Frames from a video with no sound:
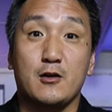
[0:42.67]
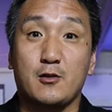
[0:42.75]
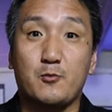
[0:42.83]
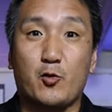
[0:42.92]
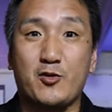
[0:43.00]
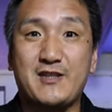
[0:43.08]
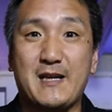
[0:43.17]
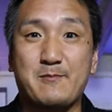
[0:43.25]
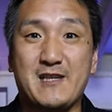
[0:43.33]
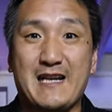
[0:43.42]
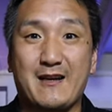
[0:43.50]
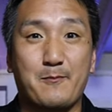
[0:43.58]
Learn more tips
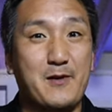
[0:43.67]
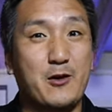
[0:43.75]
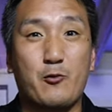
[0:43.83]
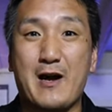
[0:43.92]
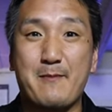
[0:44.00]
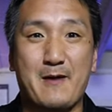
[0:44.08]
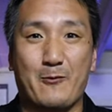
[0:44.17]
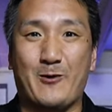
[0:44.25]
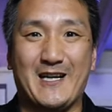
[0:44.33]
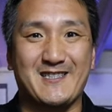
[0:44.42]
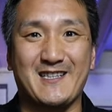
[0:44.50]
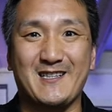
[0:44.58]
on how to pick wine by
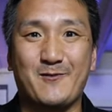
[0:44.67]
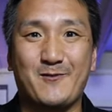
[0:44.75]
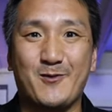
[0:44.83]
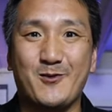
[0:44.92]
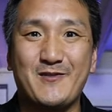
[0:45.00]
watching the full